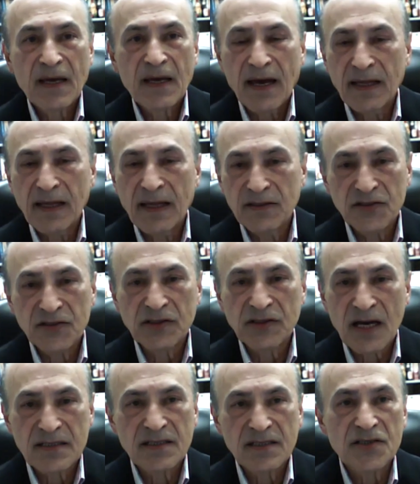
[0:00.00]
and
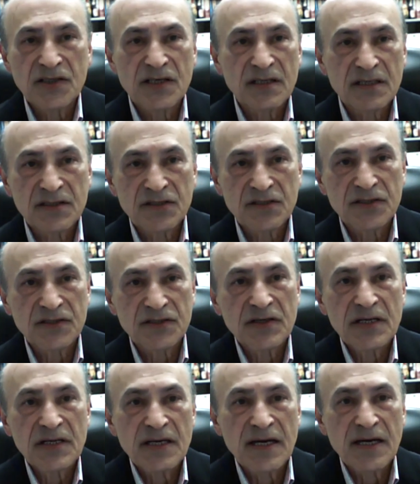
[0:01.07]
digitization is just
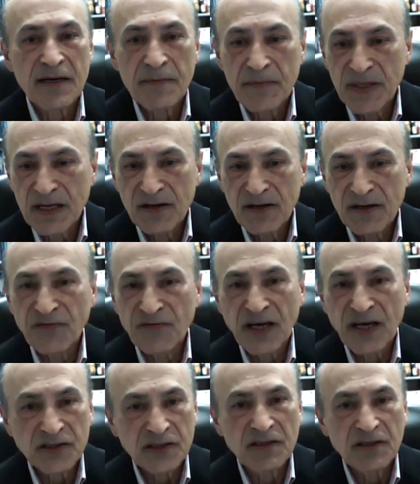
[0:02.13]
really a
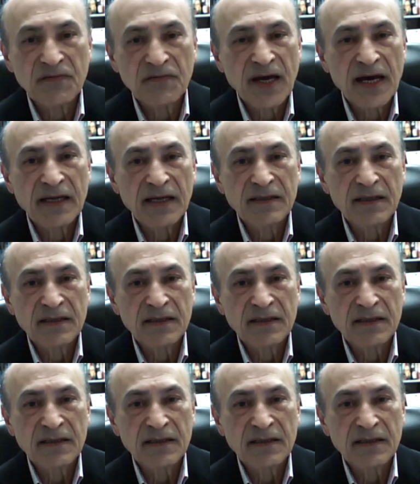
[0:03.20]
reflection of that.